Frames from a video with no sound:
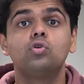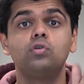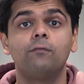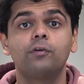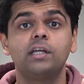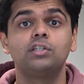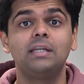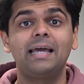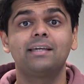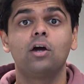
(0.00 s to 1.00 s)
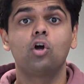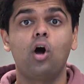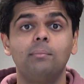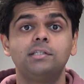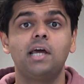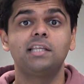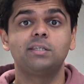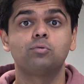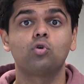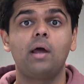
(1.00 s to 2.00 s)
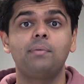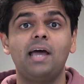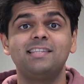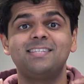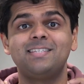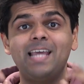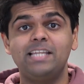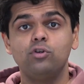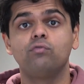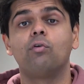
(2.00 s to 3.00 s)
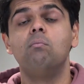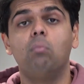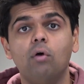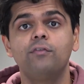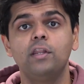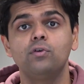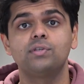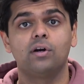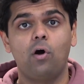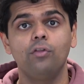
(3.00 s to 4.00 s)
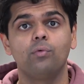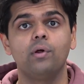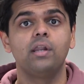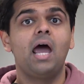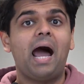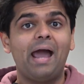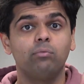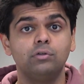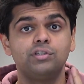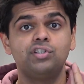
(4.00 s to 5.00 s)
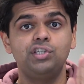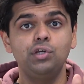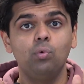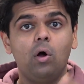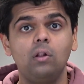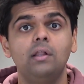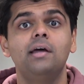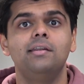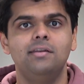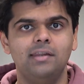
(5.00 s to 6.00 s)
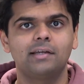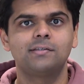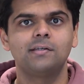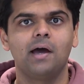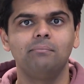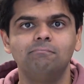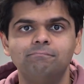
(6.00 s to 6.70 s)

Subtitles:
don't forget to like, comment, and subscribe. And stay tuned for more videos that are on the run. I will see you all next time.